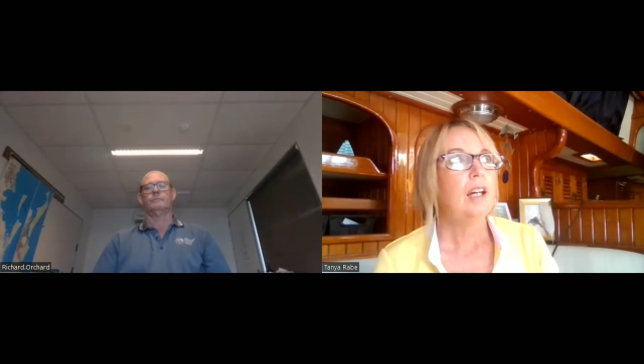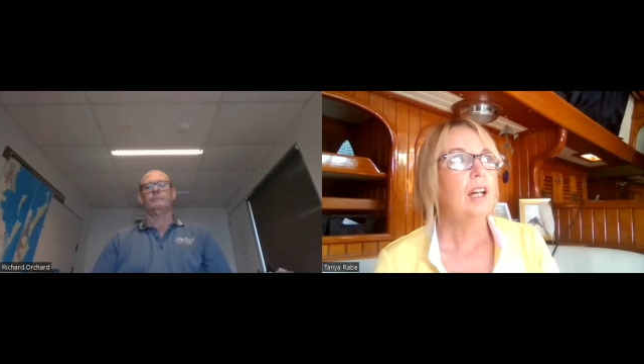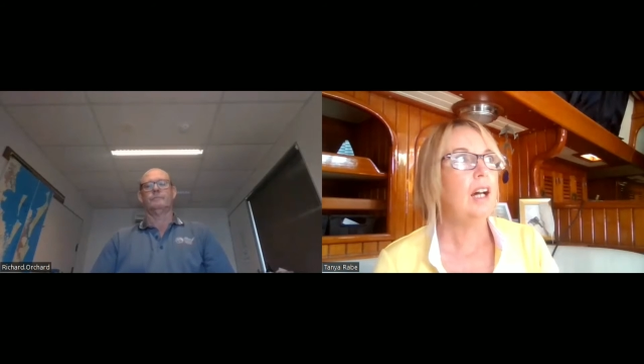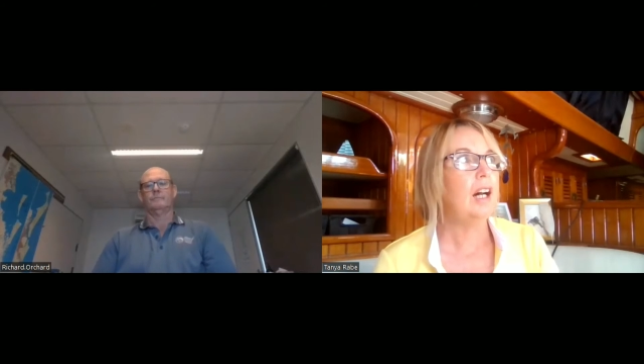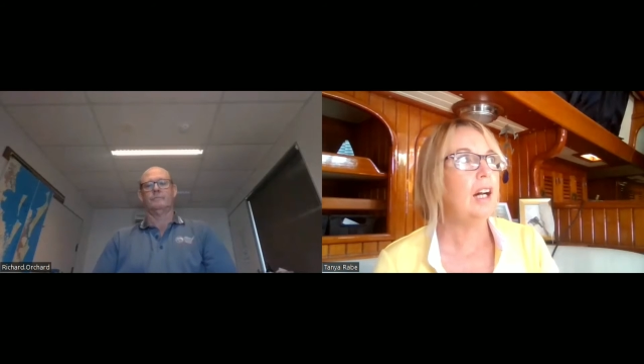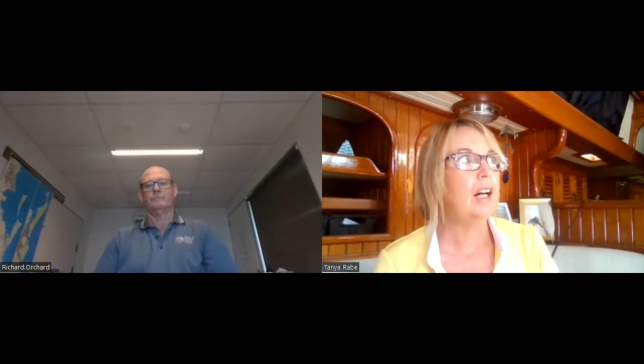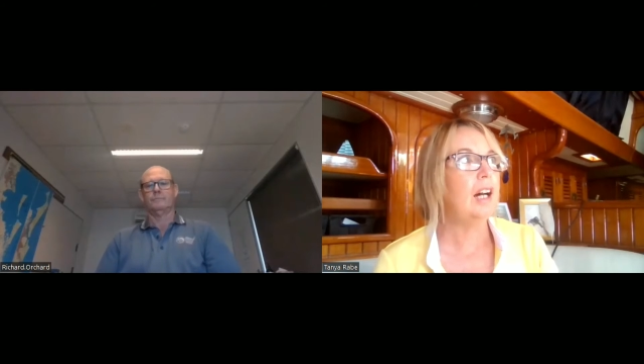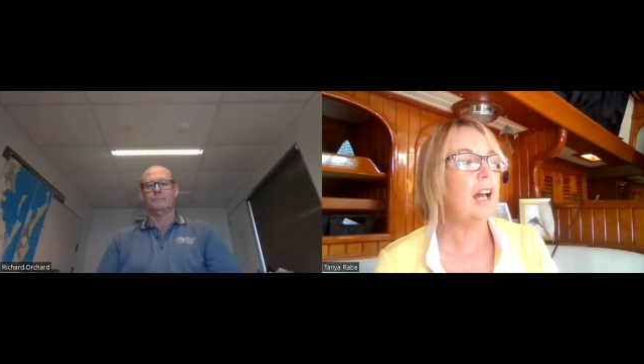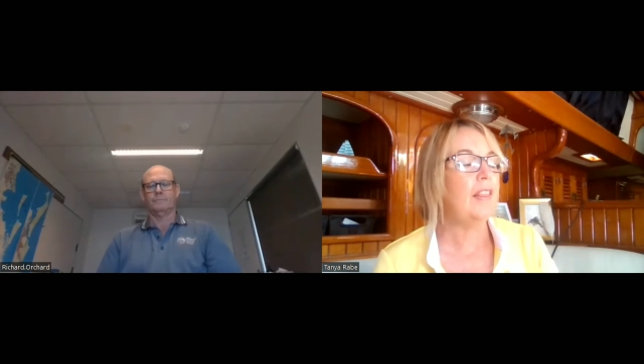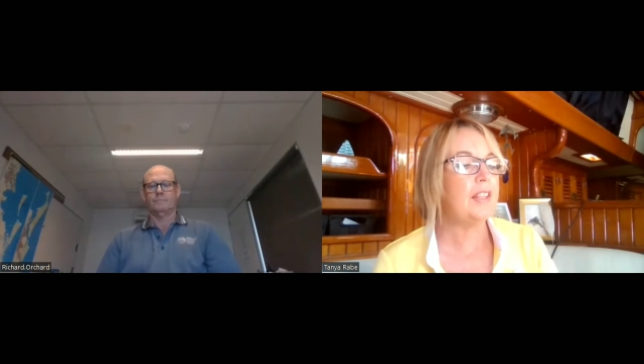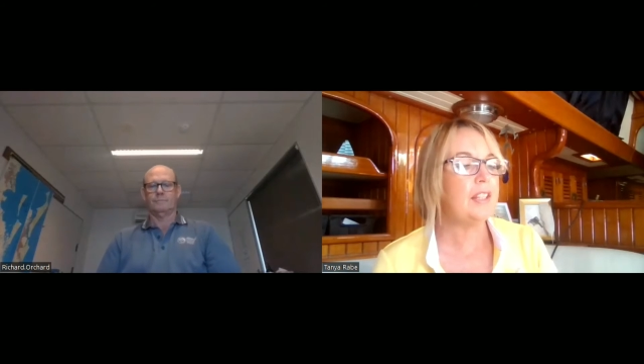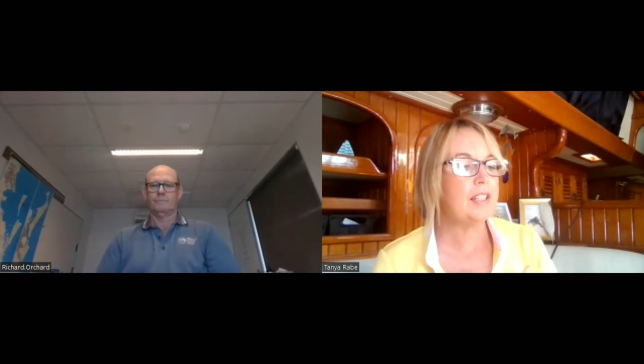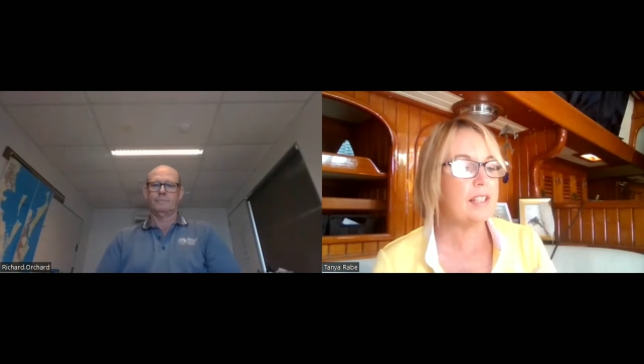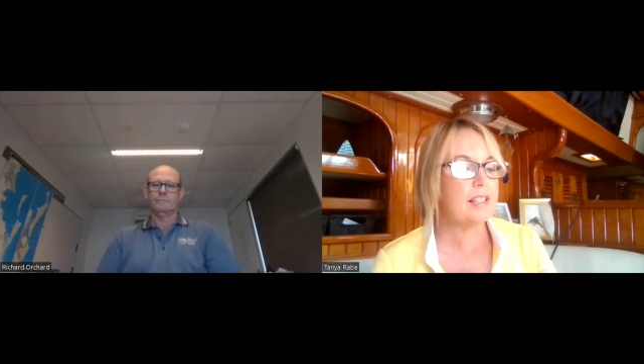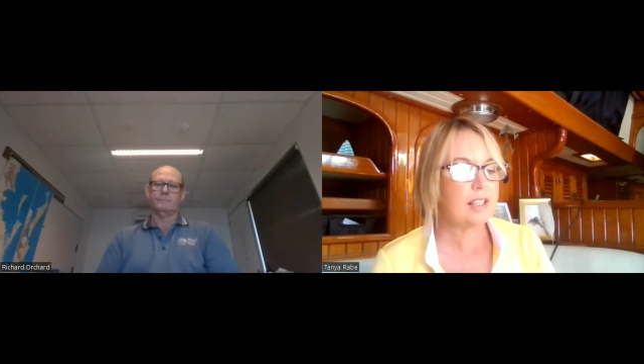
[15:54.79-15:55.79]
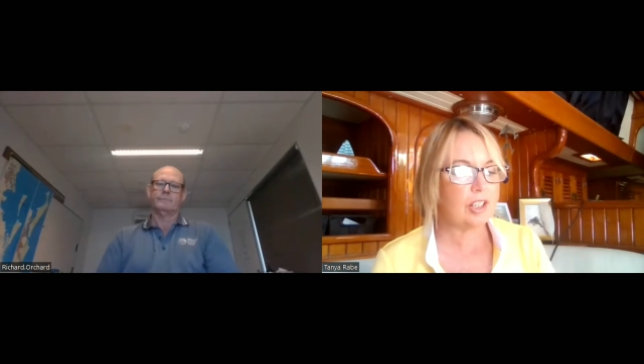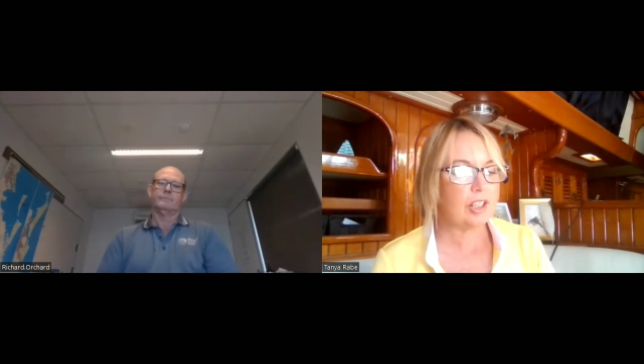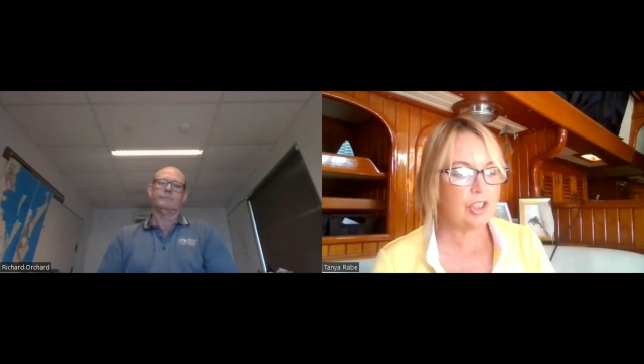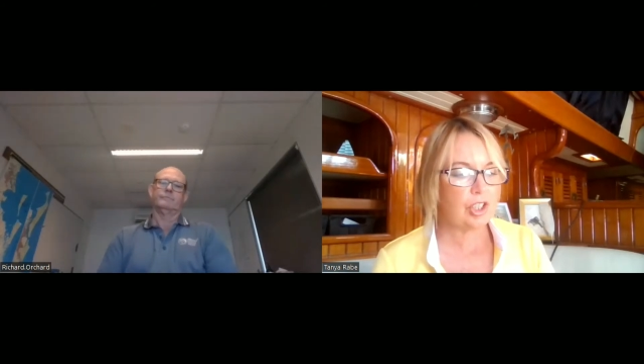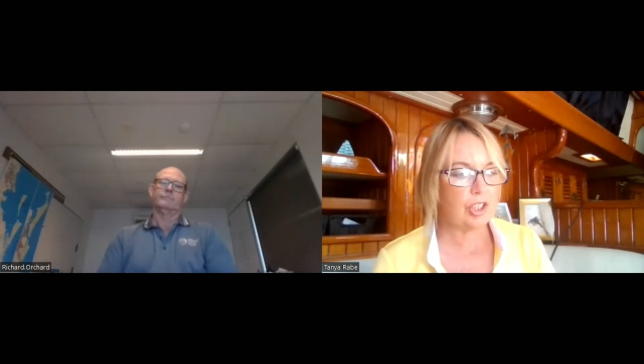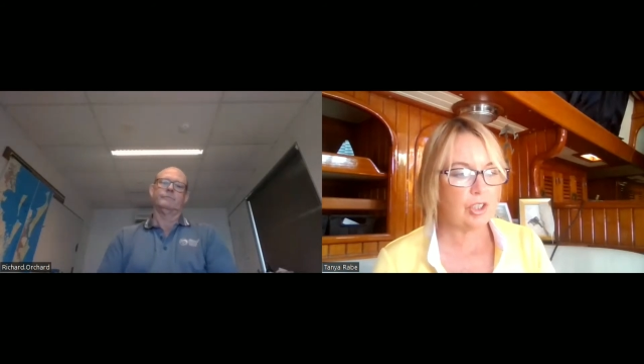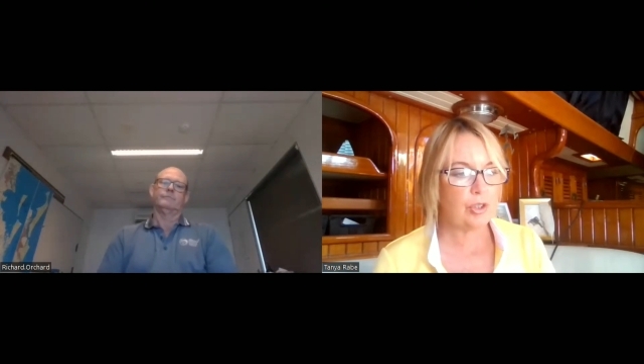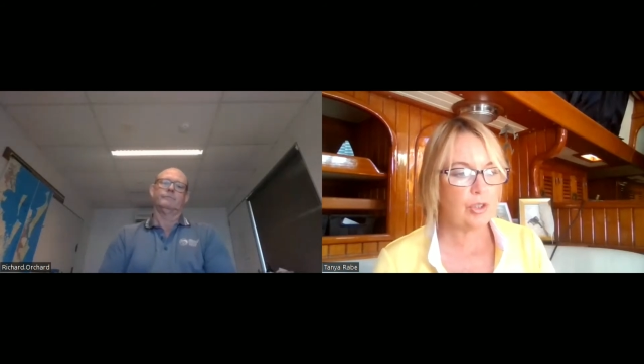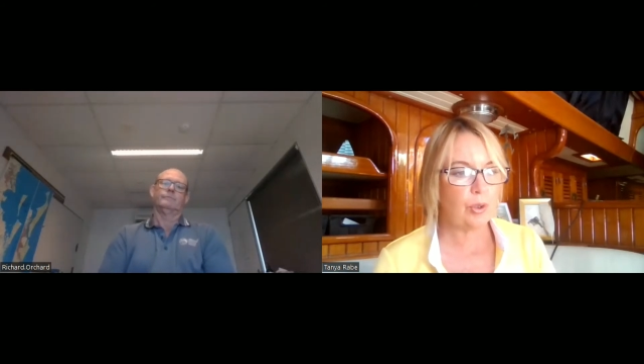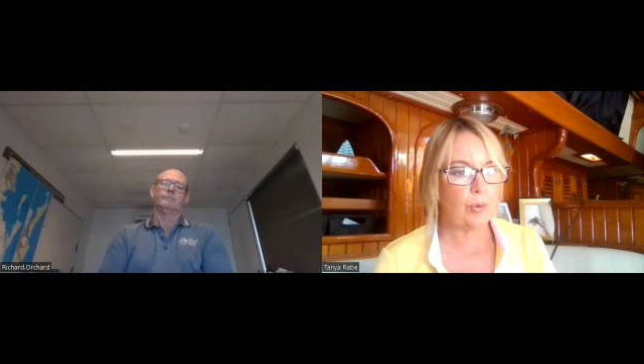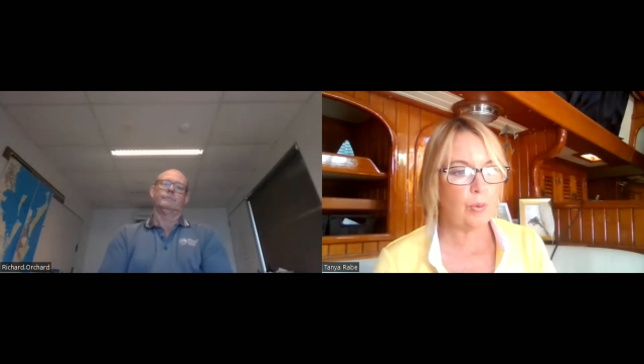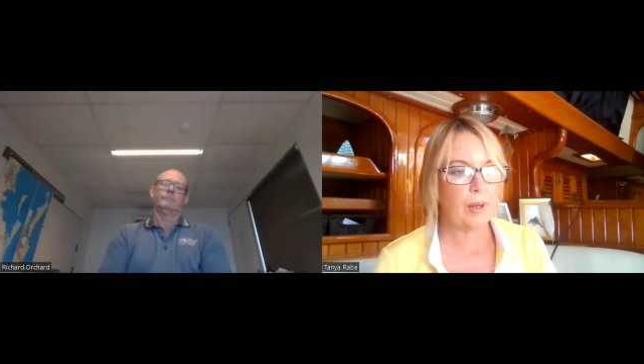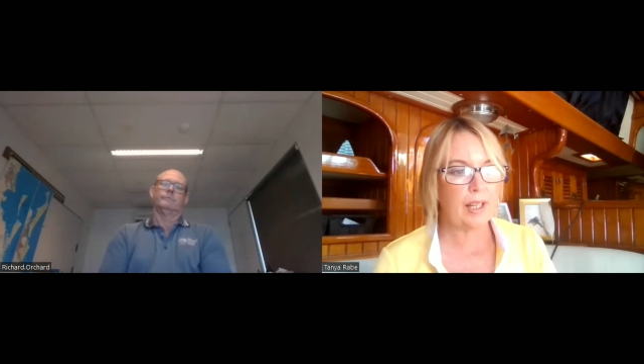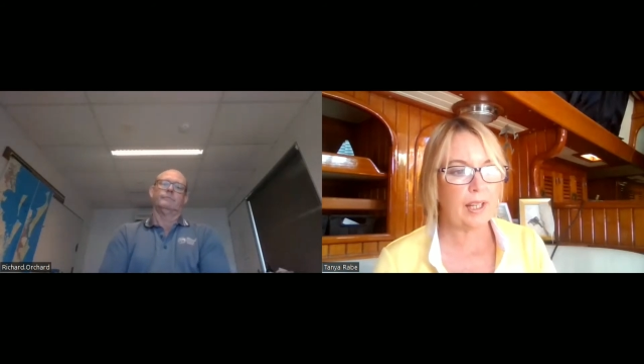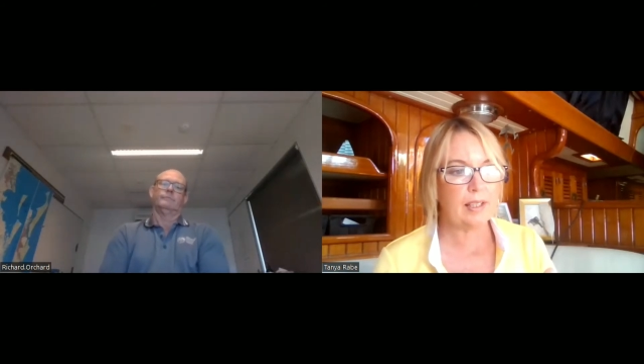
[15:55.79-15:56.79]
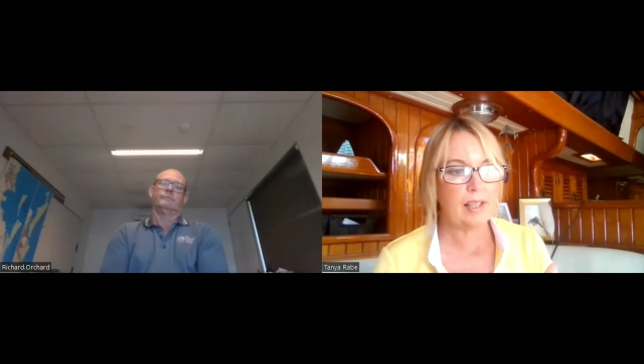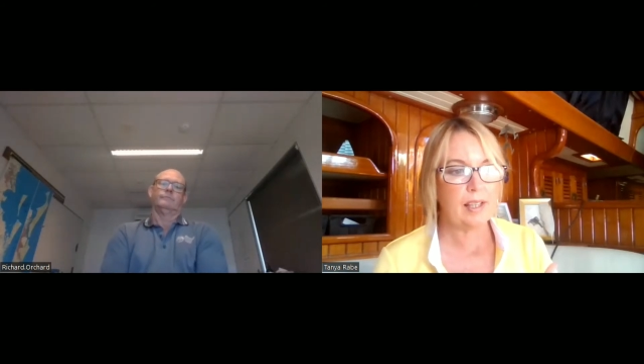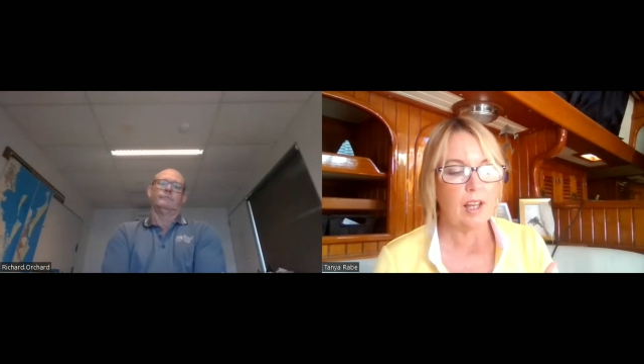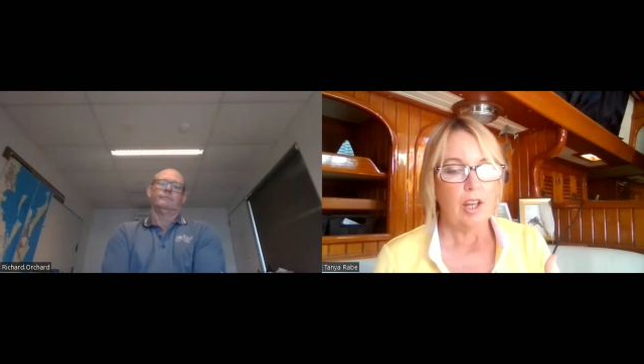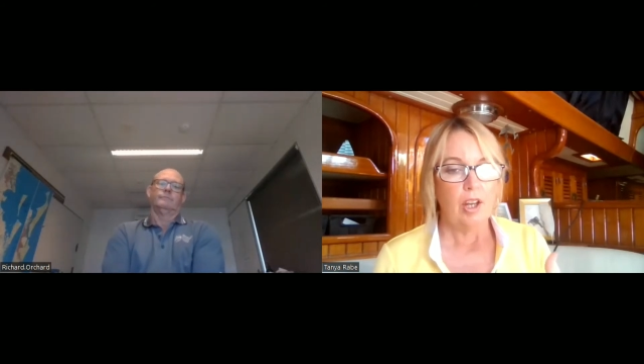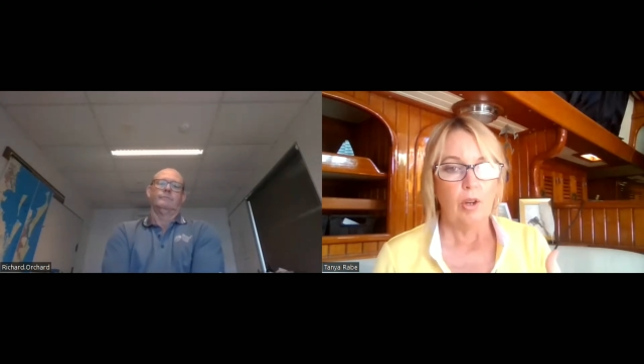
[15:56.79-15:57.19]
and the discussion is always,